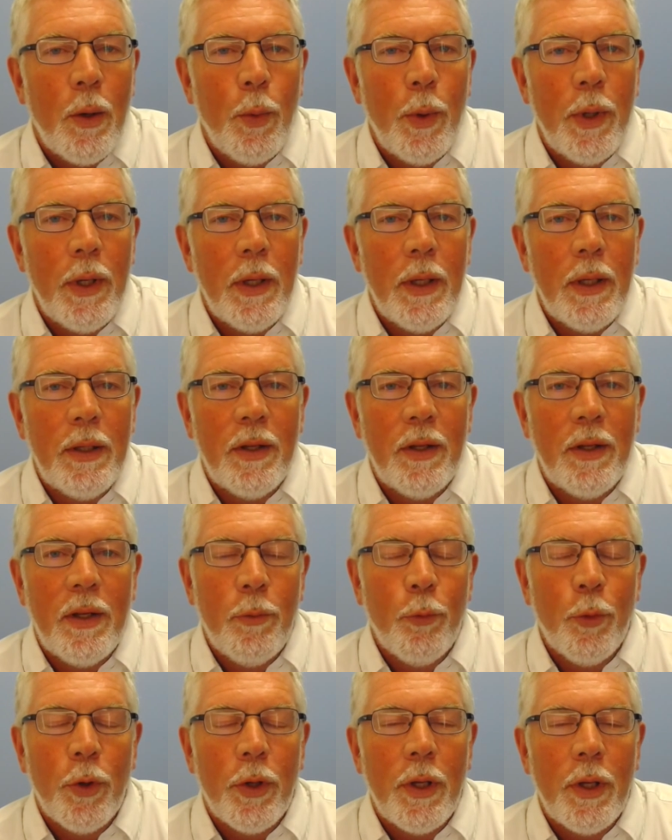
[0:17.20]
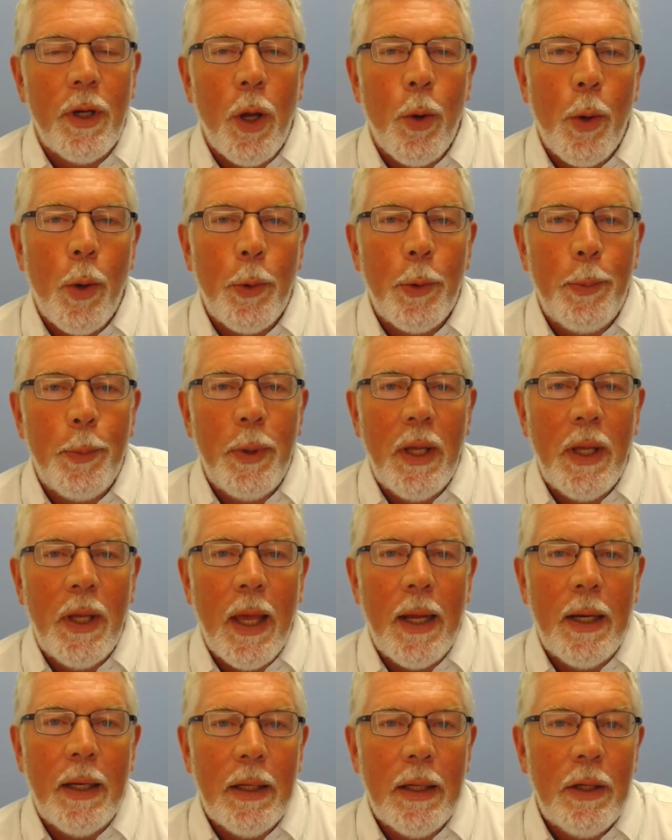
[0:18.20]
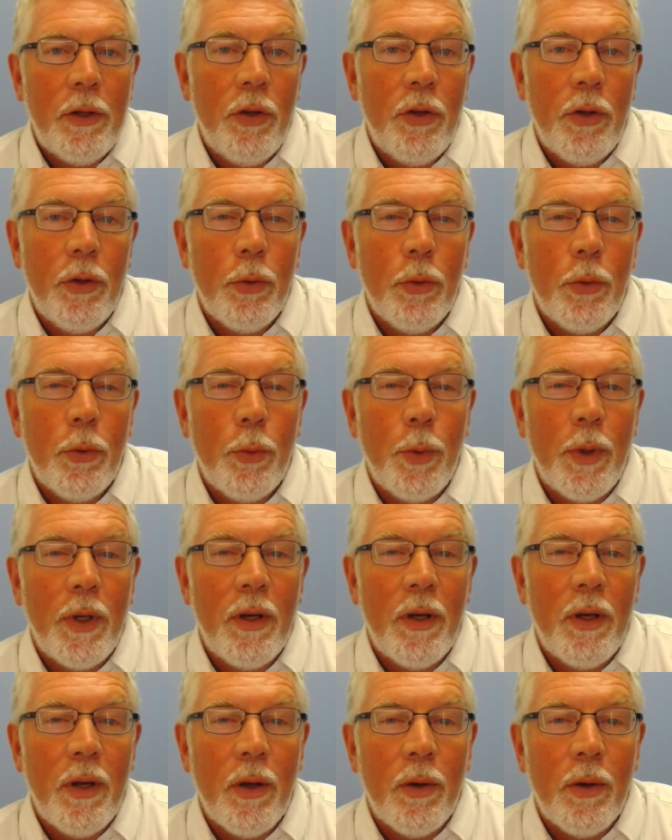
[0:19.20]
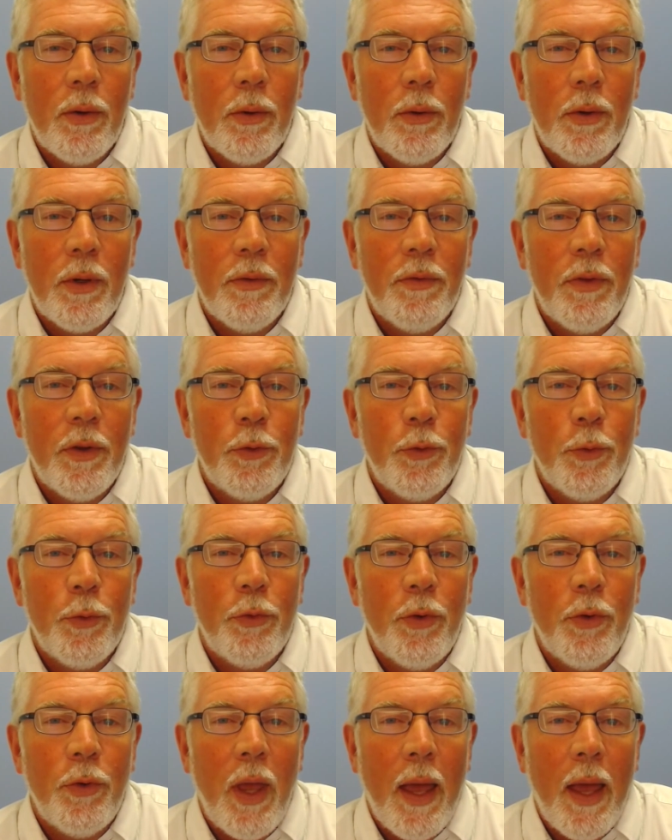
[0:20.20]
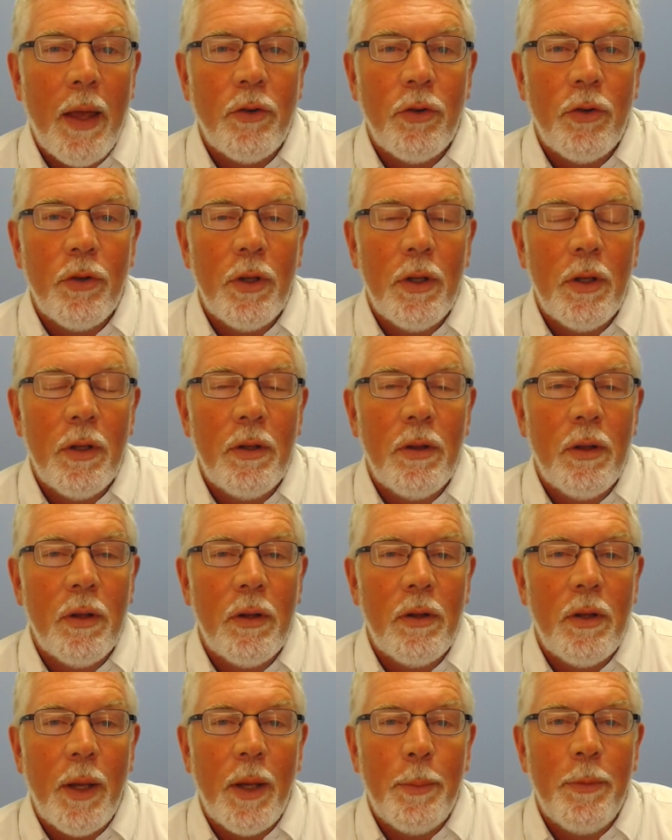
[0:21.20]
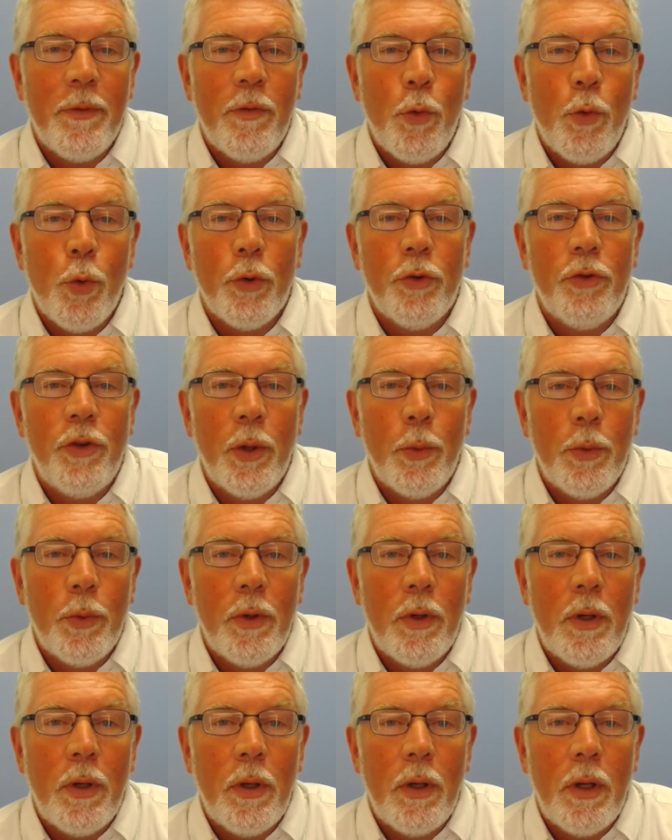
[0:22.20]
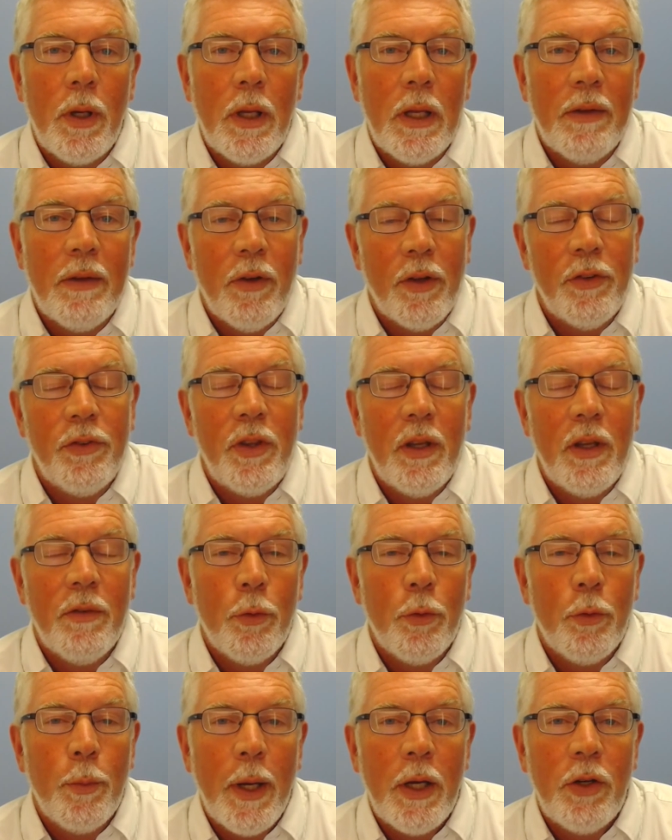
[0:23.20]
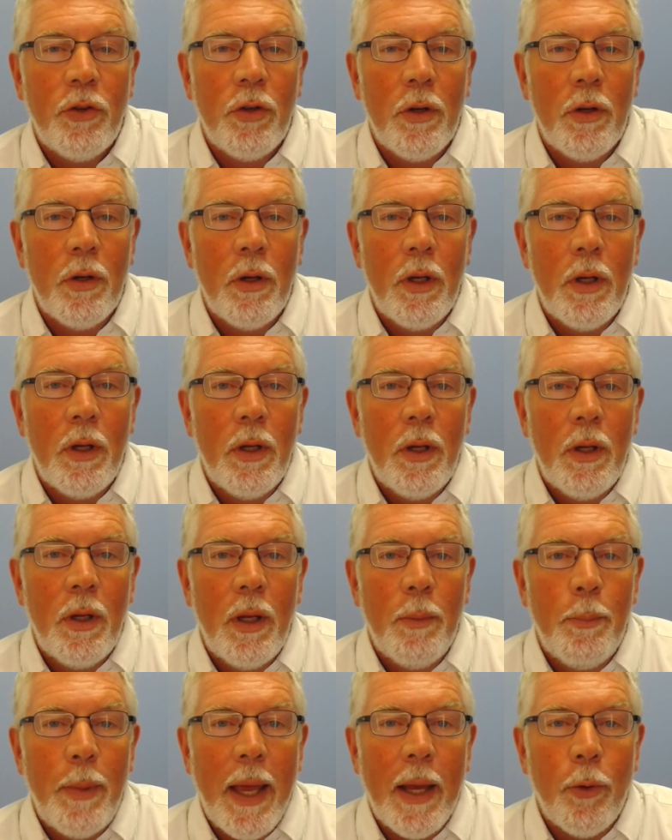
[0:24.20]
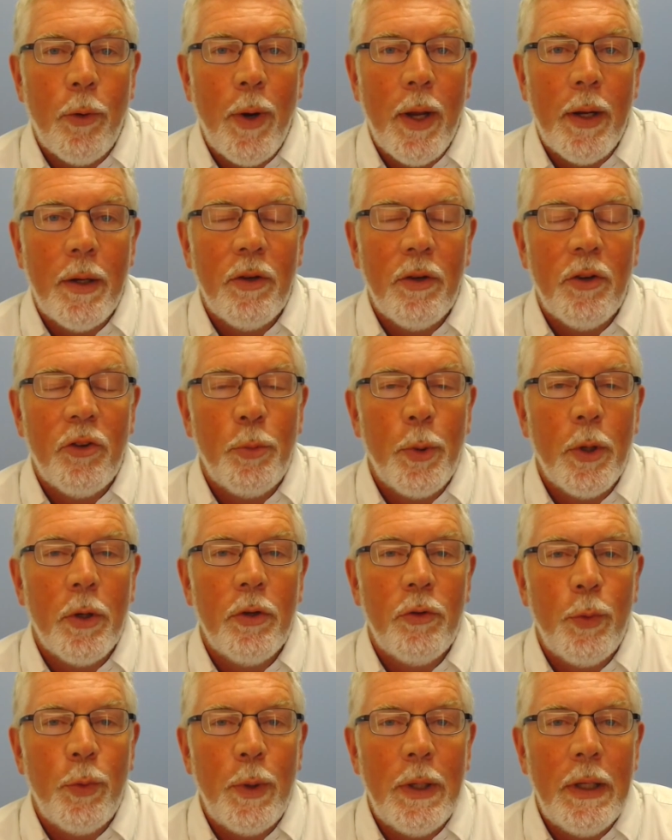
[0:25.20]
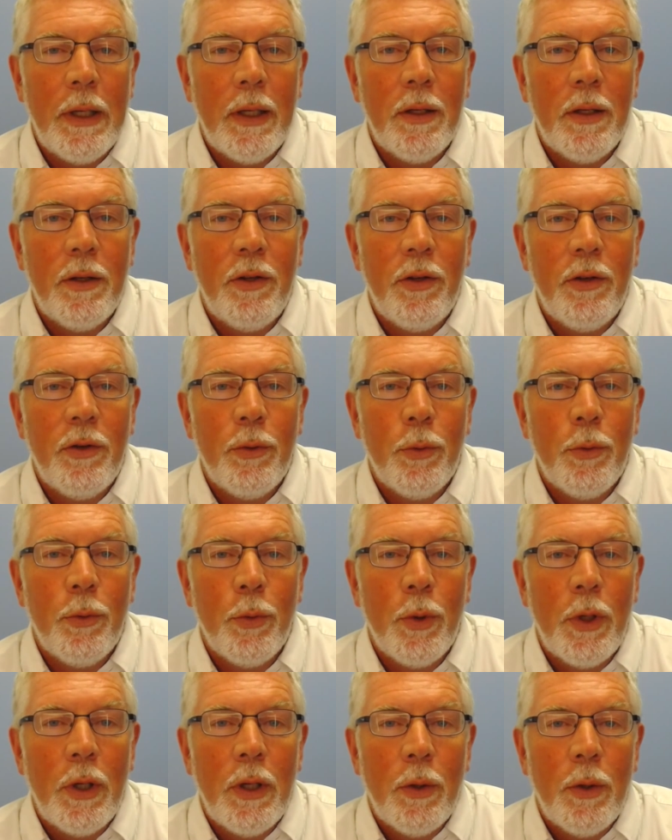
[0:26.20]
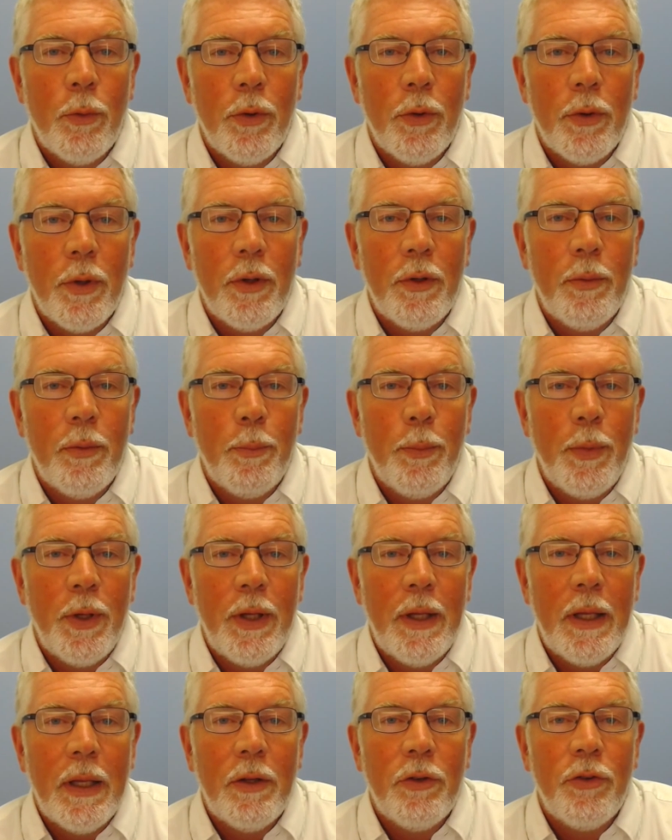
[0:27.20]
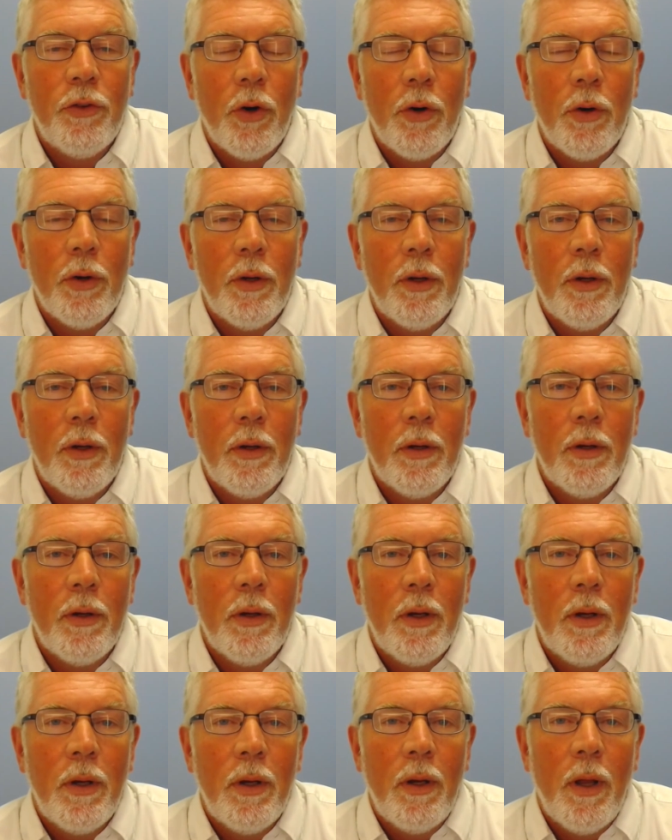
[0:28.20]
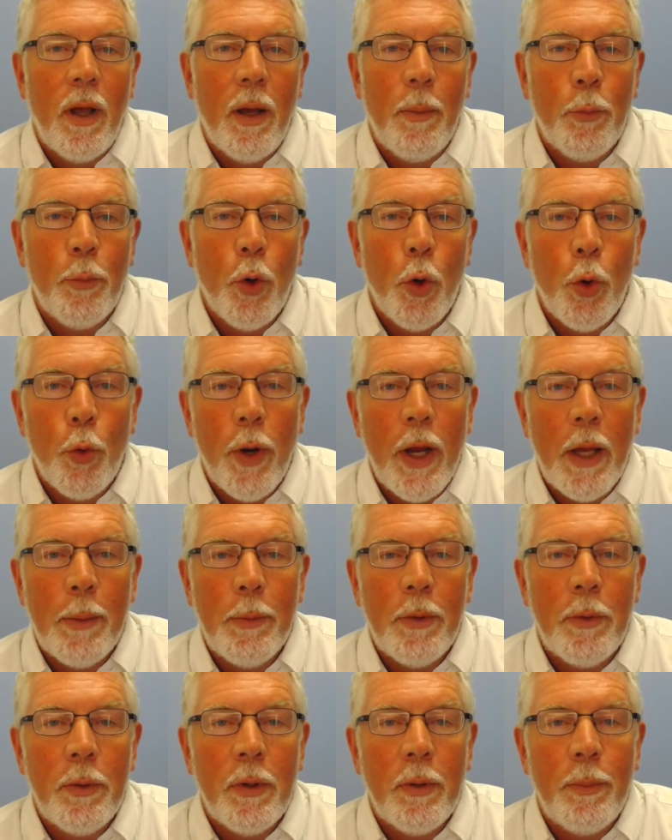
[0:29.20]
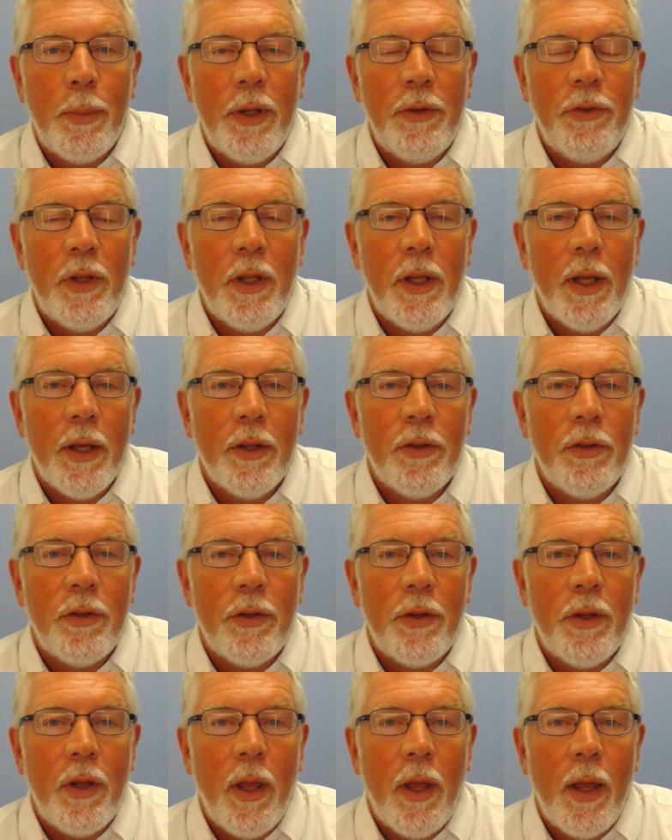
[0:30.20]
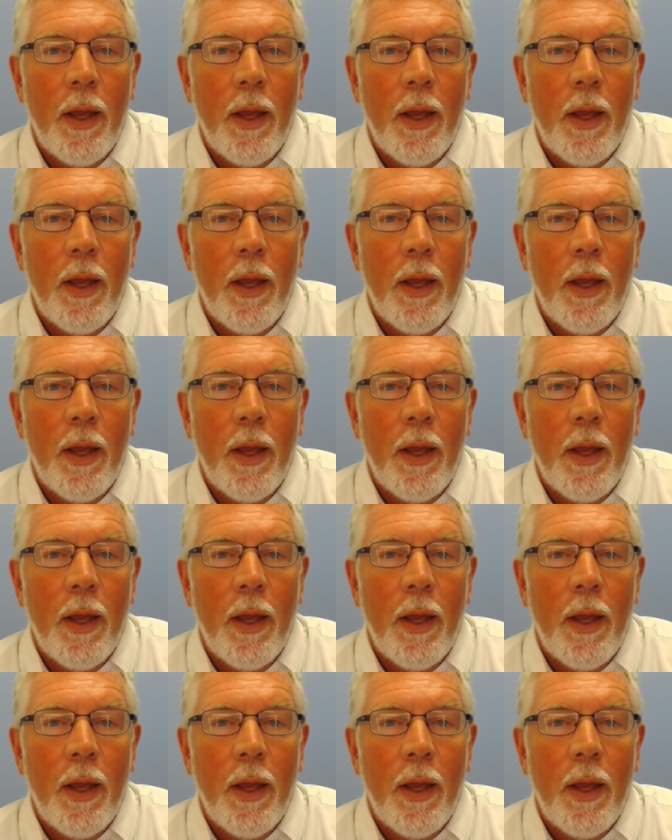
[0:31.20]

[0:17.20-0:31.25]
We didn't really know what we'd be getting into. We didn't know if this was actually the type of course that would give us the information, background, and experience we needed to really begin starting a program in PCS.